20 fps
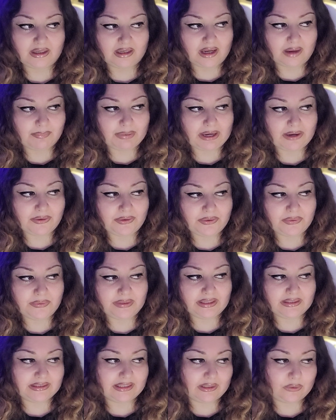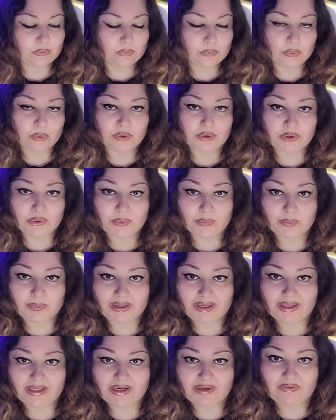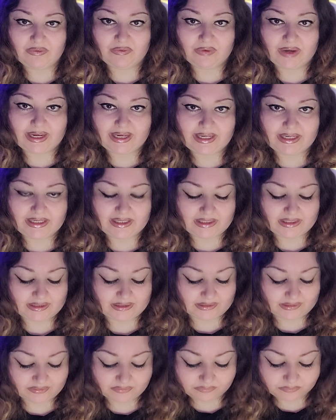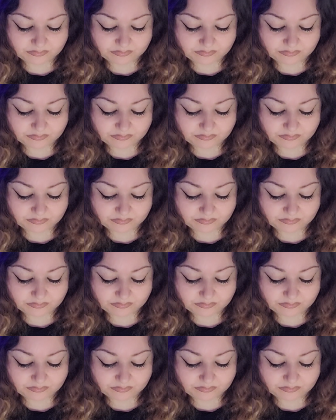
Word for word: about you that's like warm and inviting.